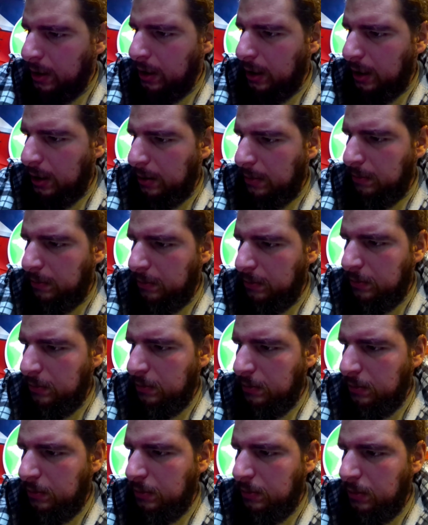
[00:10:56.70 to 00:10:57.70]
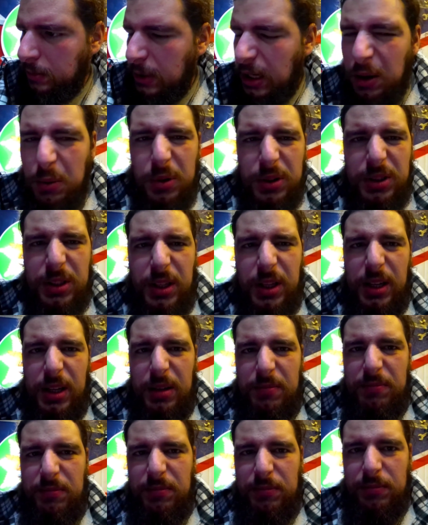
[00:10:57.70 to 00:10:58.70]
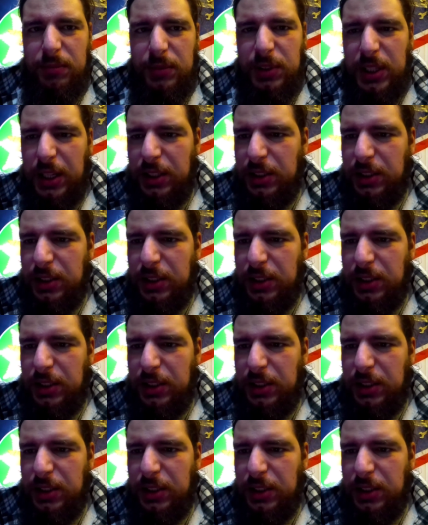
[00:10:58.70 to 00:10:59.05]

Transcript: I was gonna say